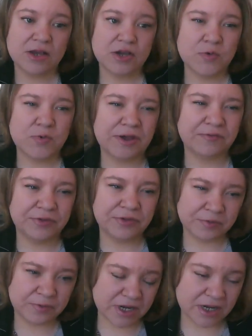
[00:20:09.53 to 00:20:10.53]
We have
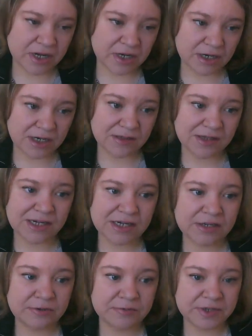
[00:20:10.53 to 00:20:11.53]
3 online
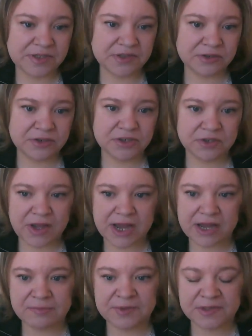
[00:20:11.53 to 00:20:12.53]
research
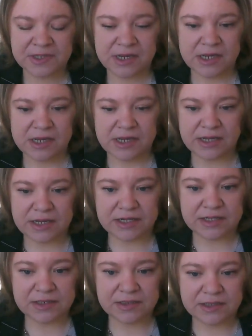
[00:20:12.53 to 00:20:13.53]
labs
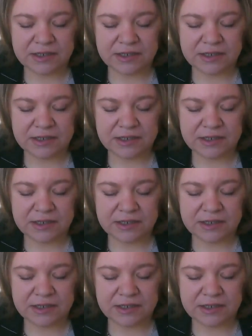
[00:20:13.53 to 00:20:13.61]
and